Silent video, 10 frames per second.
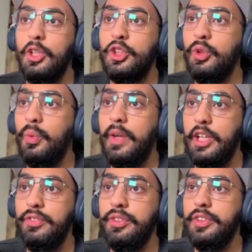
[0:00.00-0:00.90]
So
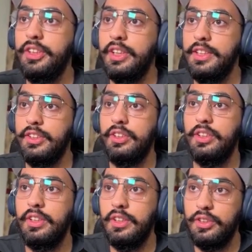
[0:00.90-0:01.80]
one of our
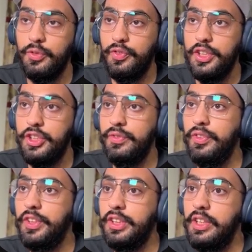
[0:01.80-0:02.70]
transaction, the first of
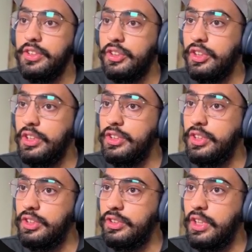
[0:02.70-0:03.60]
our transaction is
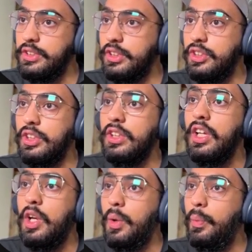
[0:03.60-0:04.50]
this transaction,
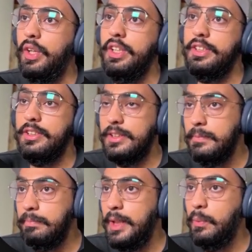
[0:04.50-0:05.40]
where
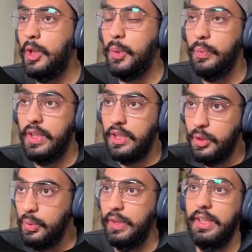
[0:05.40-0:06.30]
simply what we are
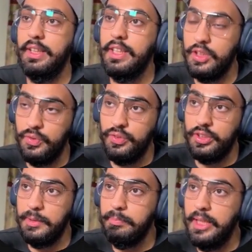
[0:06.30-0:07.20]
doing is
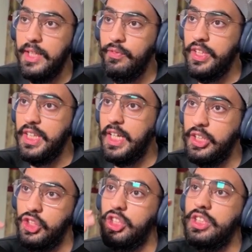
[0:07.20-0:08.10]
simply we are
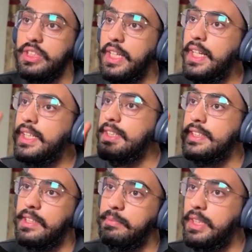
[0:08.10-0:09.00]
just sending
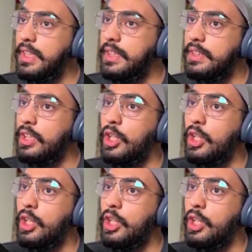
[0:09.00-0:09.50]
some ETH